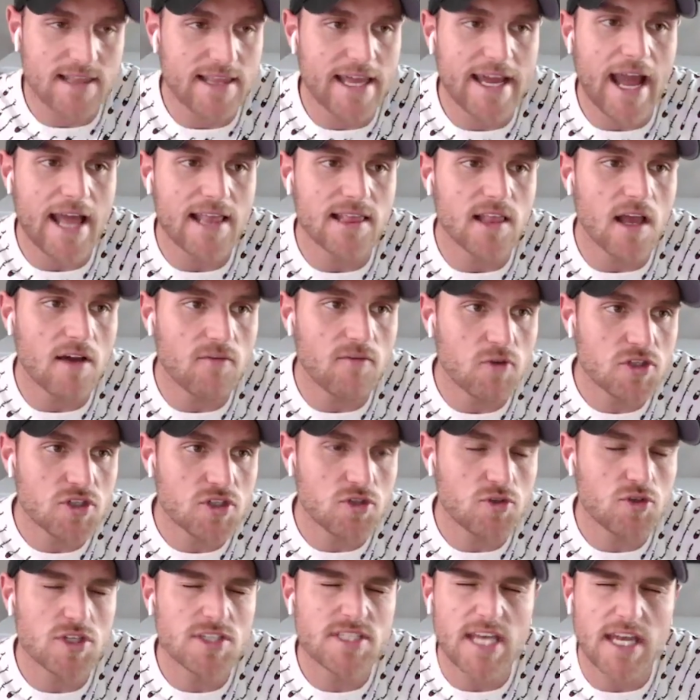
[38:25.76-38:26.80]
like I love what you
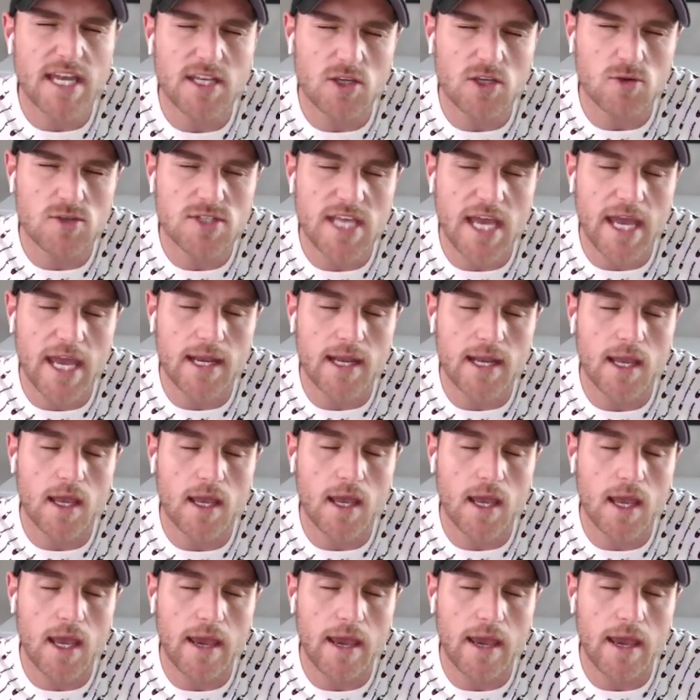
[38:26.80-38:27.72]
just said. You said